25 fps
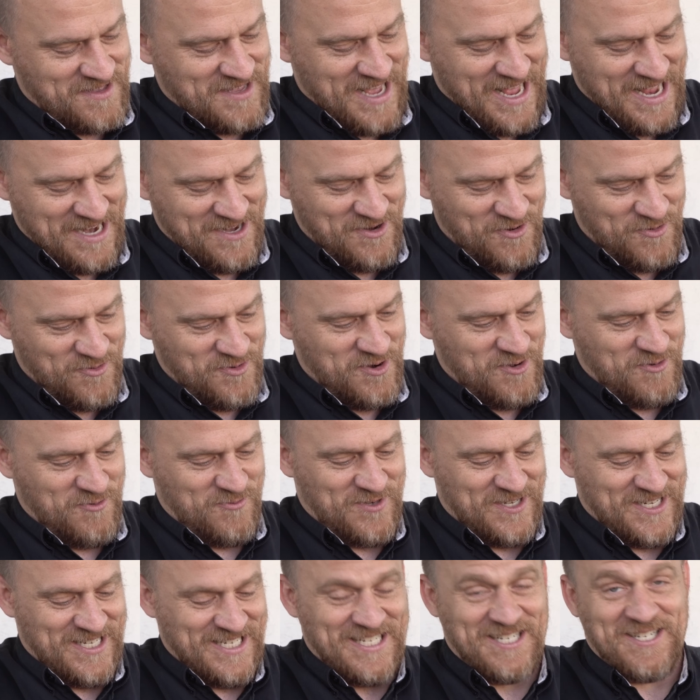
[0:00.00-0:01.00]
I don't know
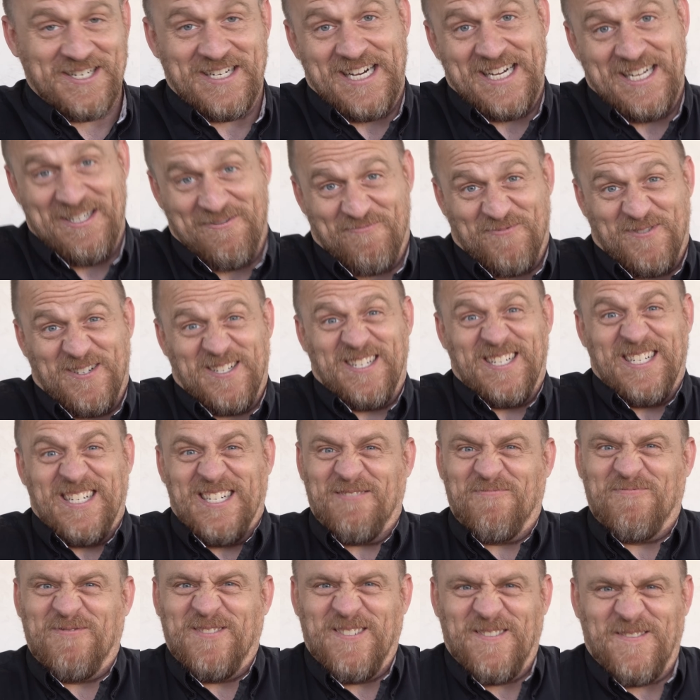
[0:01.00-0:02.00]
why. I, I want.
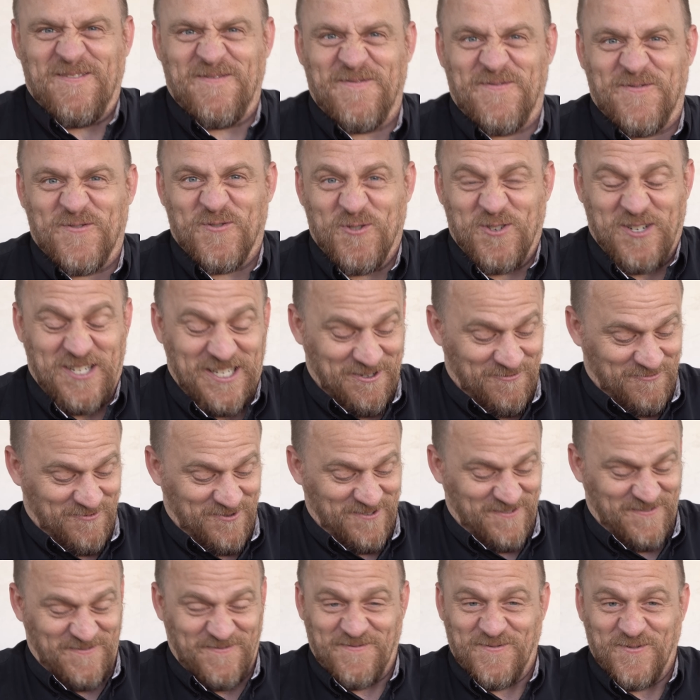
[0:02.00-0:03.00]
I want, to, I
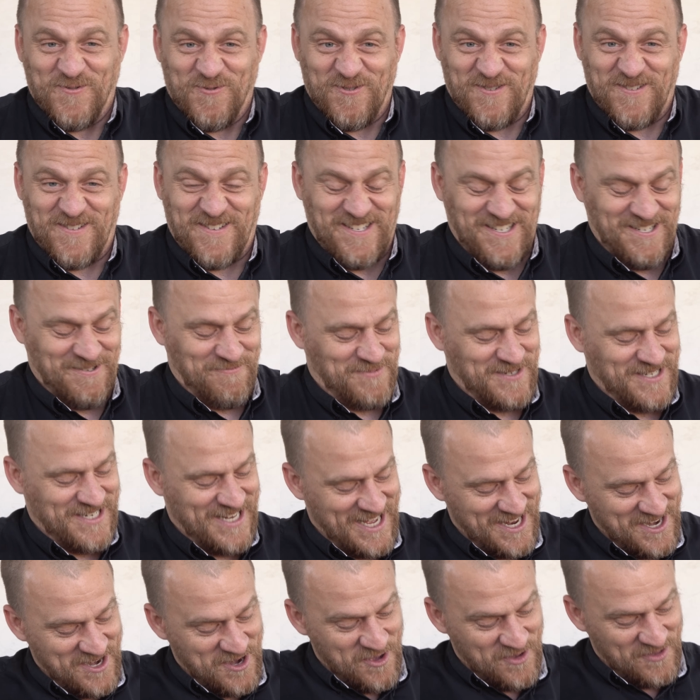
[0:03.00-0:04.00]
want to force it, but
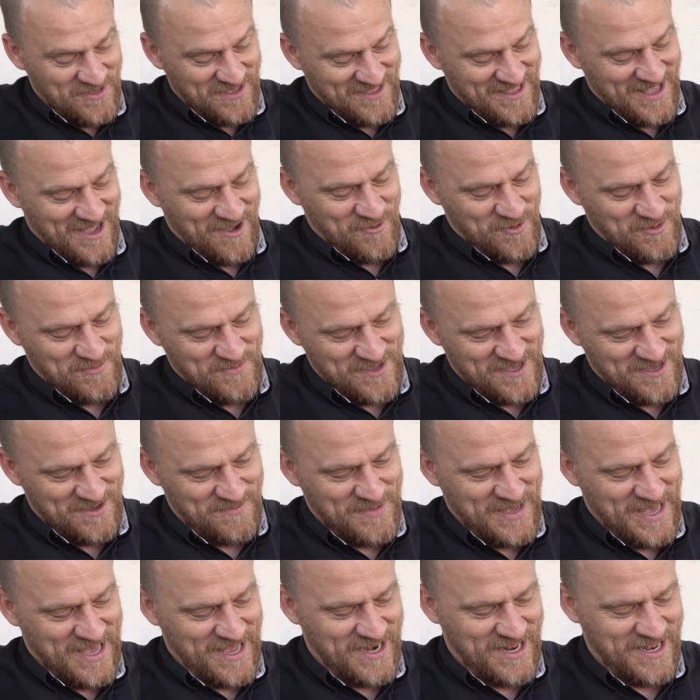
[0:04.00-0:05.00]
I know that that would be a
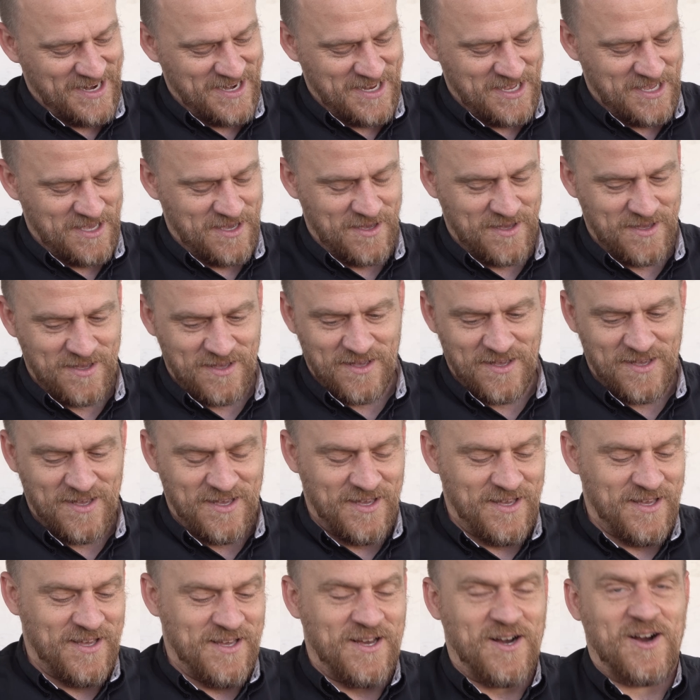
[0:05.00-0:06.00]
bad idea.
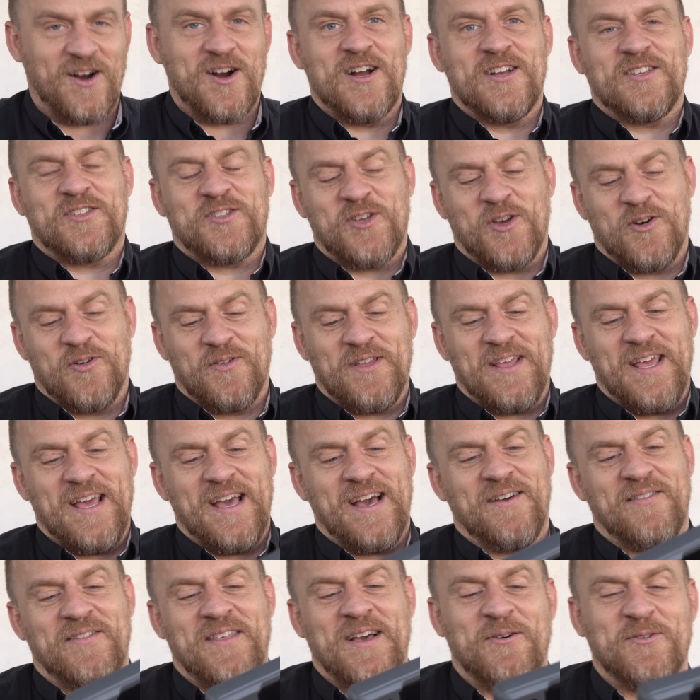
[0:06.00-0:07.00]
All right, so
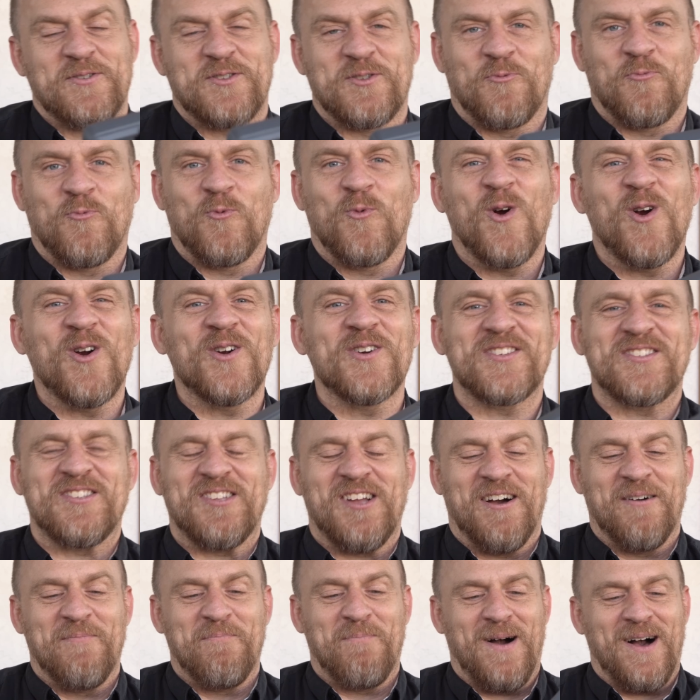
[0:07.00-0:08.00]
yeah, that was the worst
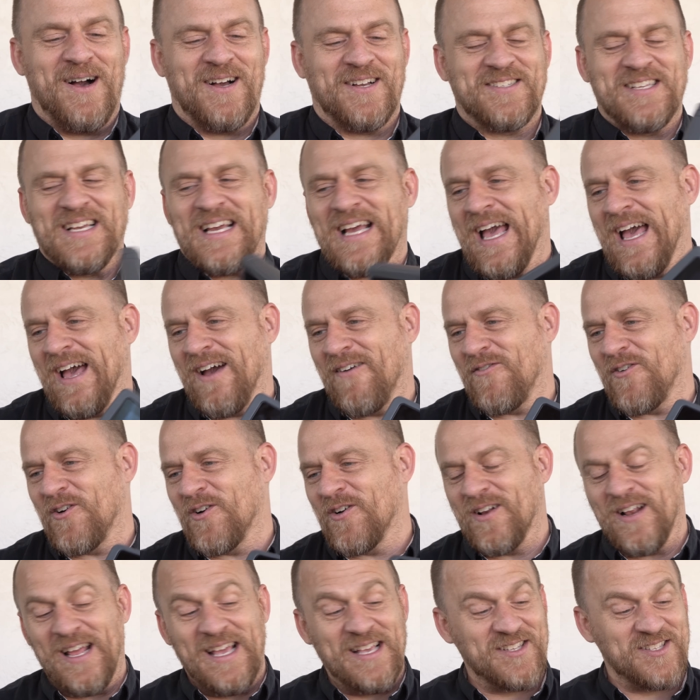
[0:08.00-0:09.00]
unboxing
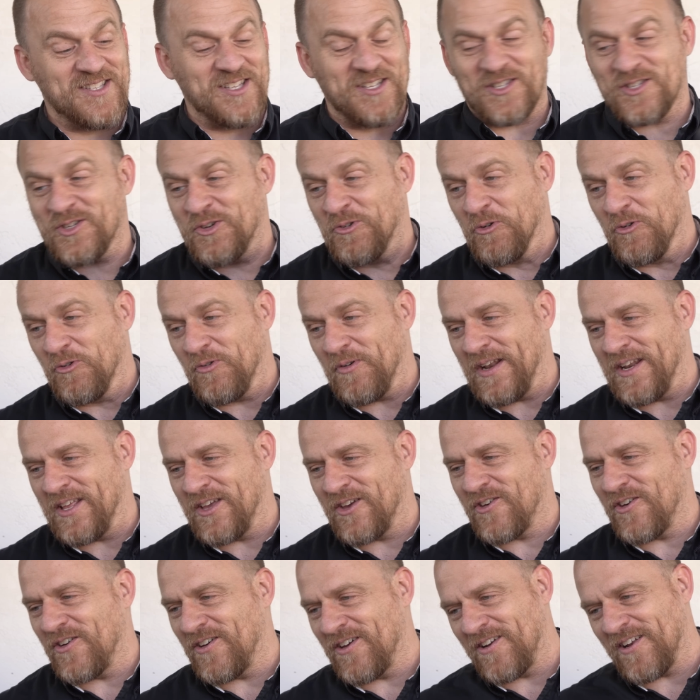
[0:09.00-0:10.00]
ever. Is the tool any
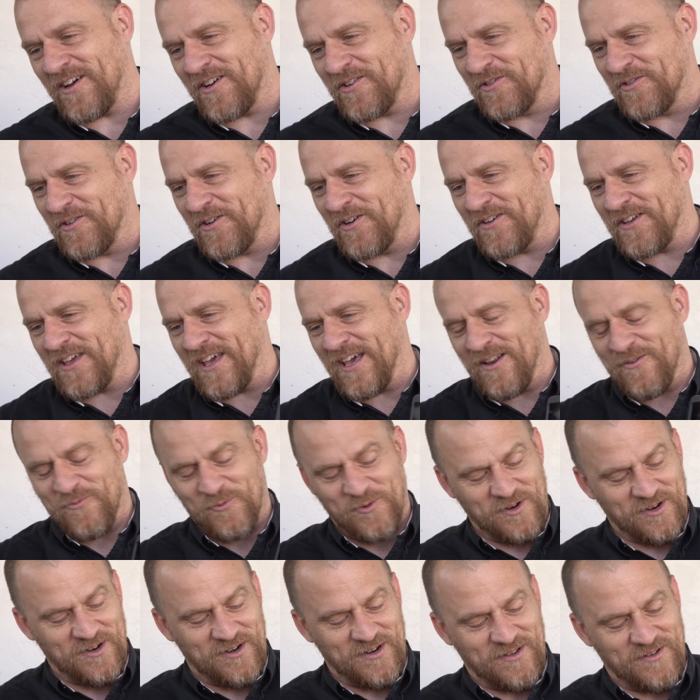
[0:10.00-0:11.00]
good? I don't know yet.
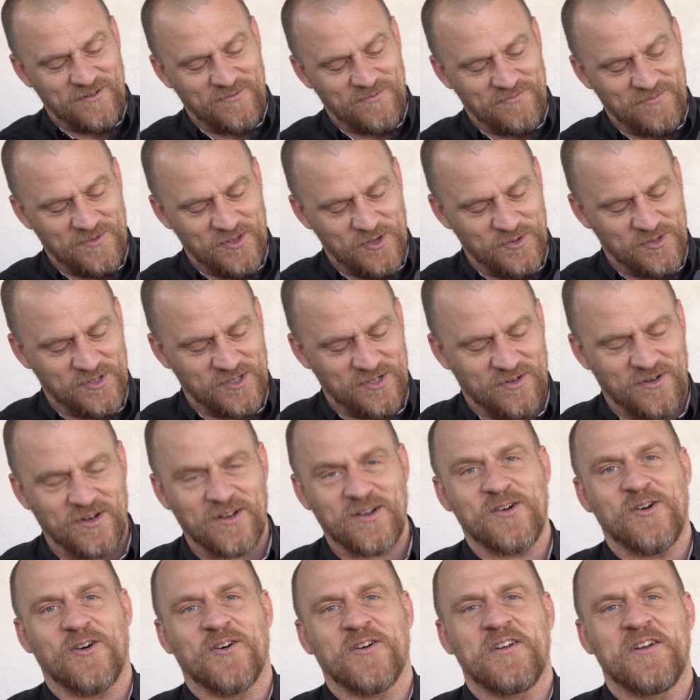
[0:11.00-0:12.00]
We're gonna use it on
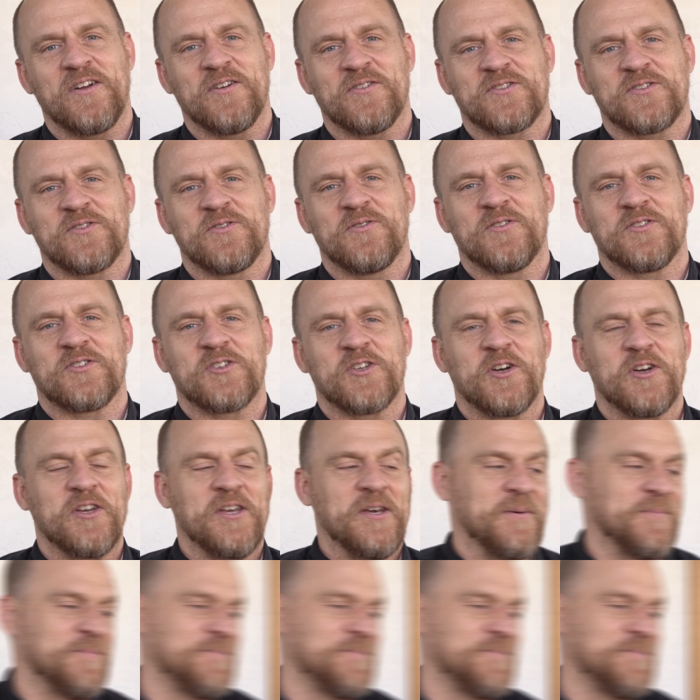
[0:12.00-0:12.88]
a car here soon and show you.